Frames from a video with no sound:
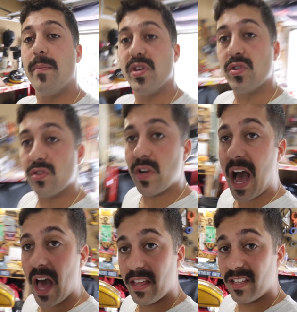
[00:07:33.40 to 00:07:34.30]
you do
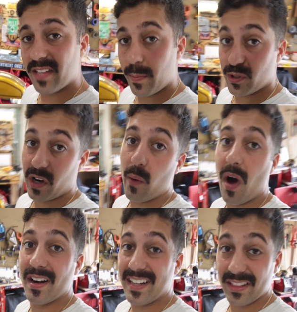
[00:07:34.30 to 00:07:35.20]
not, in this episode, I
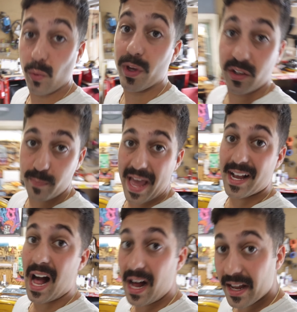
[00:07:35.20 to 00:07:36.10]
wanted to get the wheels
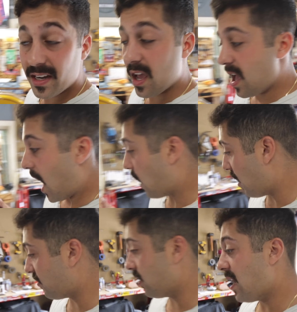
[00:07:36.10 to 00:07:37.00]
back on.
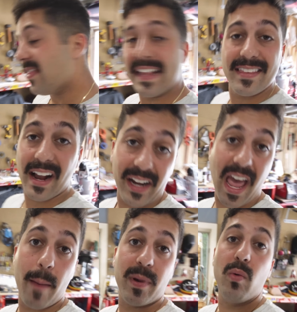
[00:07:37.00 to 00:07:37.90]
However, that's not gonna
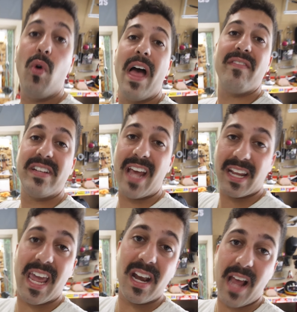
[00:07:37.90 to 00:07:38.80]
happen. We'll have a
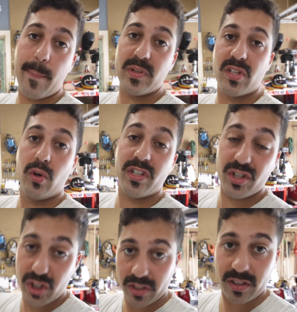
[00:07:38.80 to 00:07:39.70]
dedicated episode to
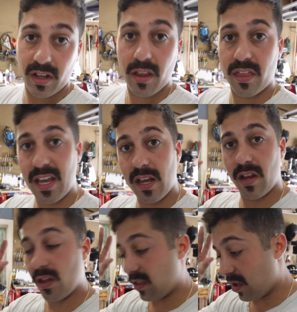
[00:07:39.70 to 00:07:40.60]
just the
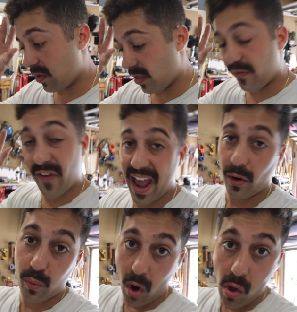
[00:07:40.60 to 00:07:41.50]

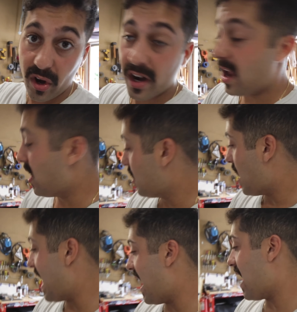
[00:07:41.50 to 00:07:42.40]
final roller,
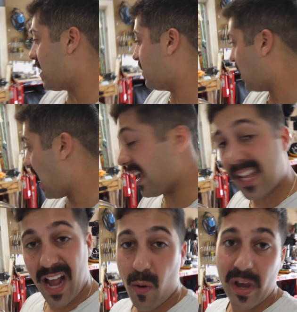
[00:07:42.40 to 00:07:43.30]
and I
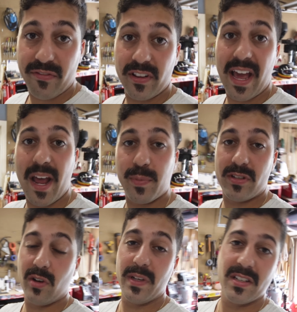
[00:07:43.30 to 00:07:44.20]
cannot wait for that
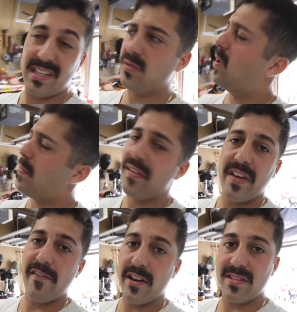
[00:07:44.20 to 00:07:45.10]
episode because that's one of my
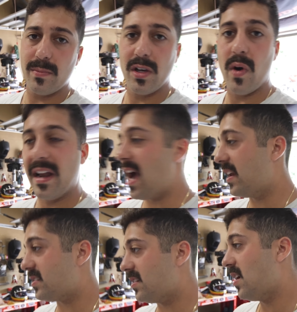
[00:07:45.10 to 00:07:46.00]
favorites, to be quite
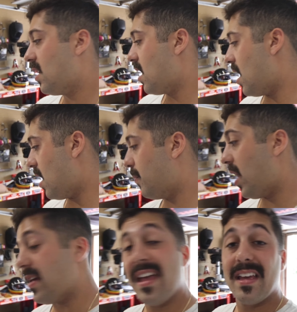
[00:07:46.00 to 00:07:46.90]
honest.
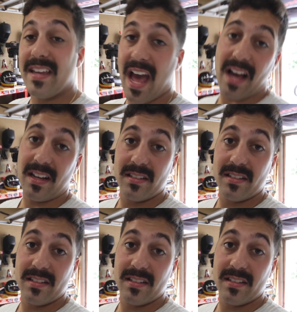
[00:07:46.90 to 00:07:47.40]
But yeah,